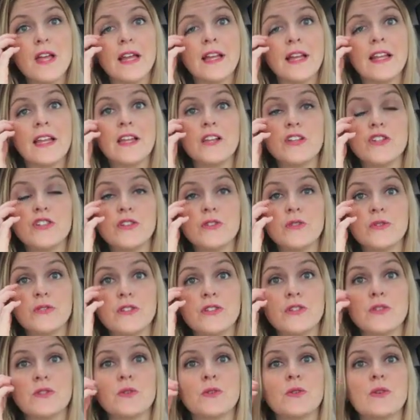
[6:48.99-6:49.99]
I need you
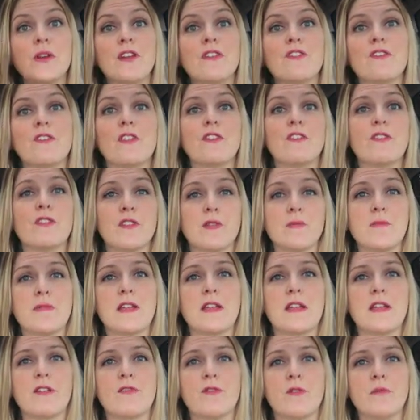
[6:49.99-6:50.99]
to, if, if
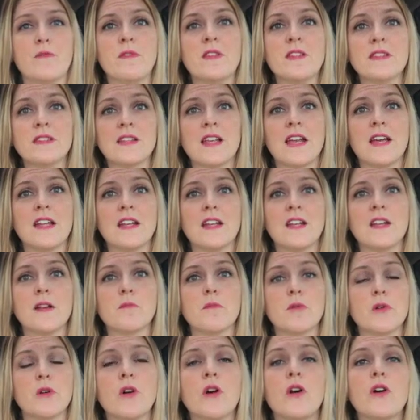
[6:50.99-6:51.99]
somebody from this kind of
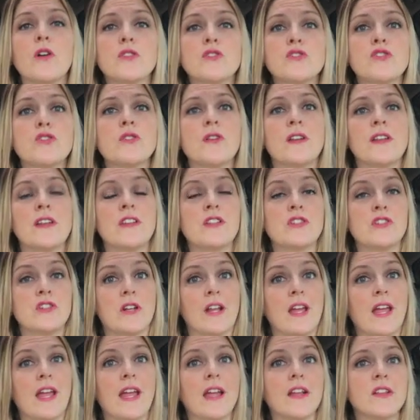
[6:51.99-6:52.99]
number calls you, I need you
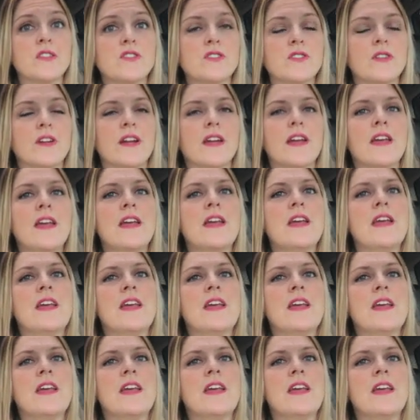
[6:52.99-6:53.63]
to answer it.